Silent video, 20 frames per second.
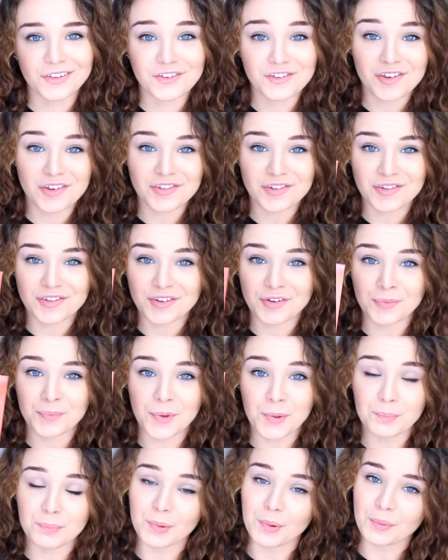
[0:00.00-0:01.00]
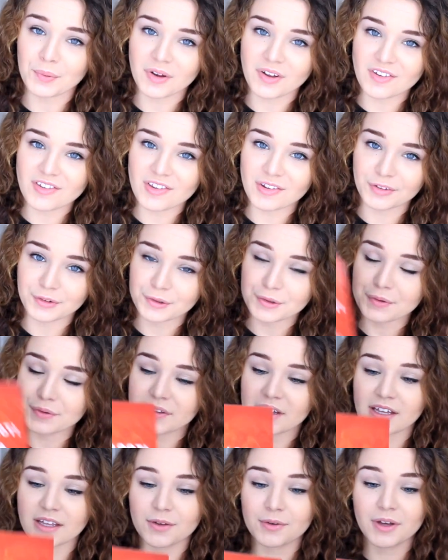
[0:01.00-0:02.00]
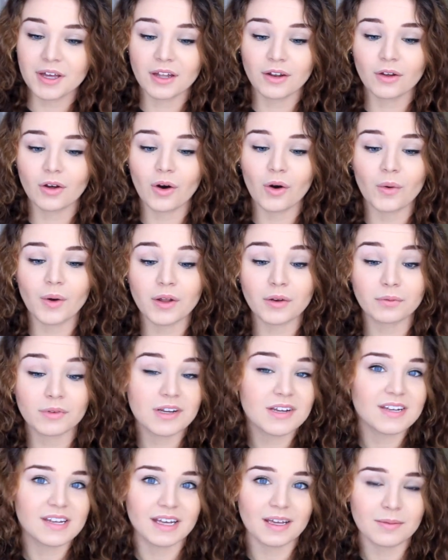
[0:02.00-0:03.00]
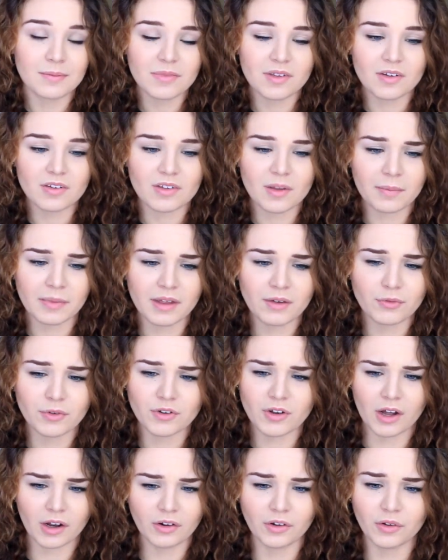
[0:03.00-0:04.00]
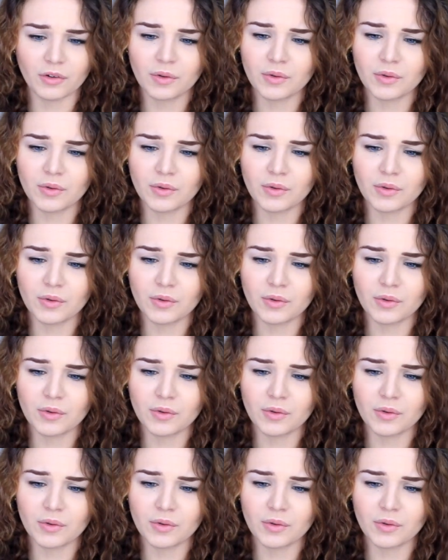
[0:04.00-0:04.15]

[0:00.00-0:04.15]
There's also some bonus loot that you can go and redeem. There's something for Doctor